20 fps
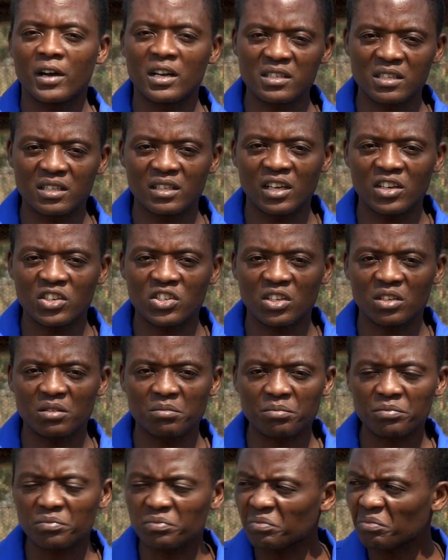vaccination.
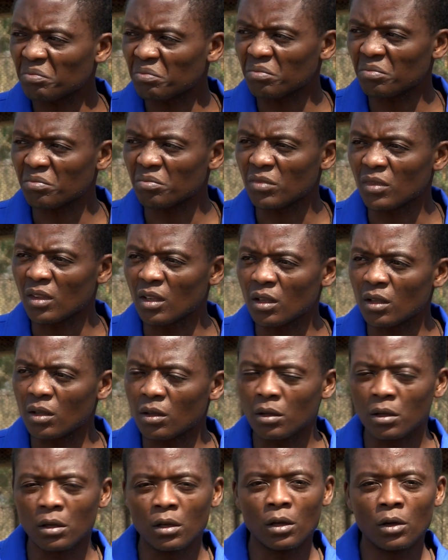
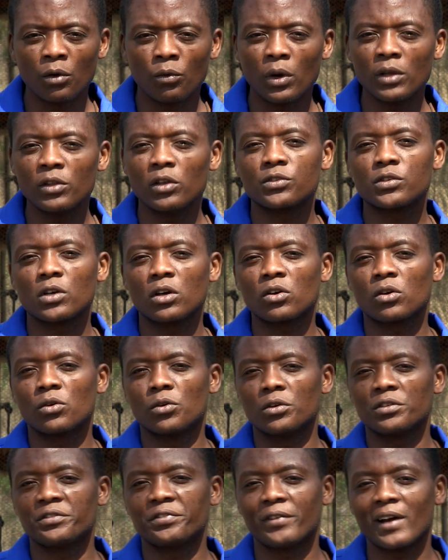When you talk
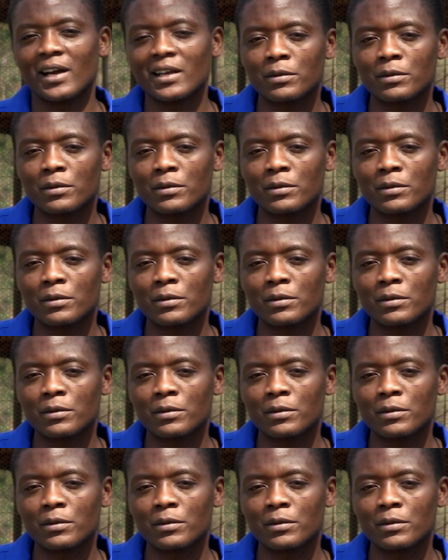good